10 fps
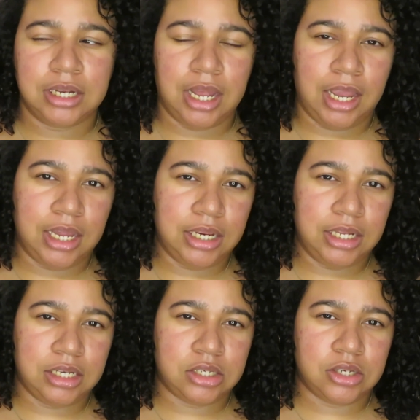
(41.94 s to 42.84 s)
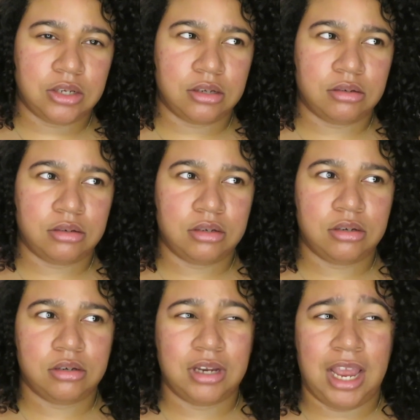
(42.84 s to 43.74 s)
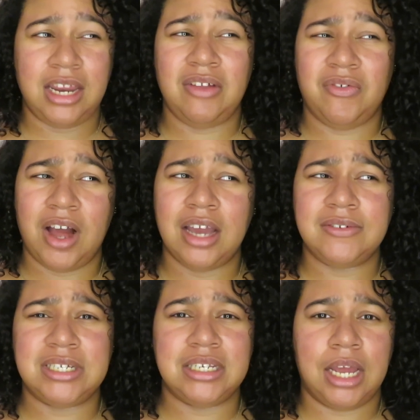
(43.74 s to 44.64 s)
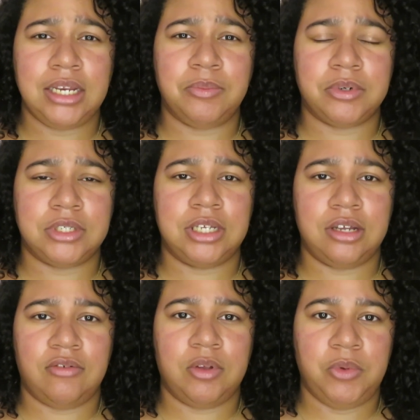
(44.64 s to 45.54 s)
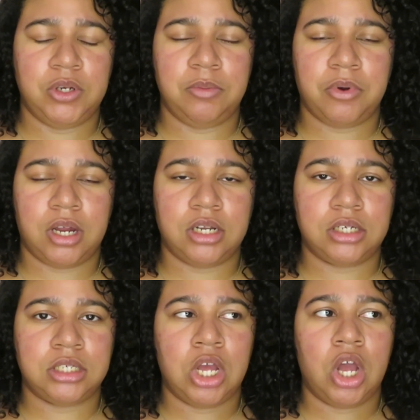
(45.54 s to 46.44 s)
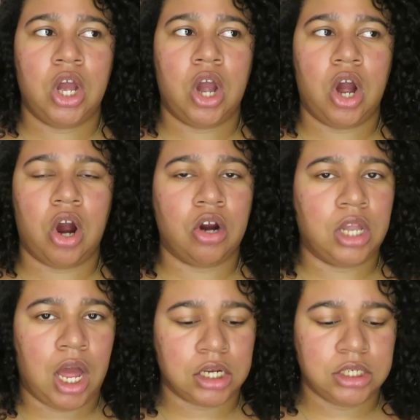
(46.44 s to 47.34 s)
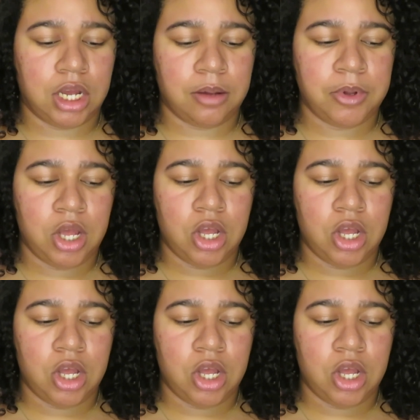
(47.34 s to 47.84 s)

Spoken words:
80 to 85 to 90% of the beauty products are locked up.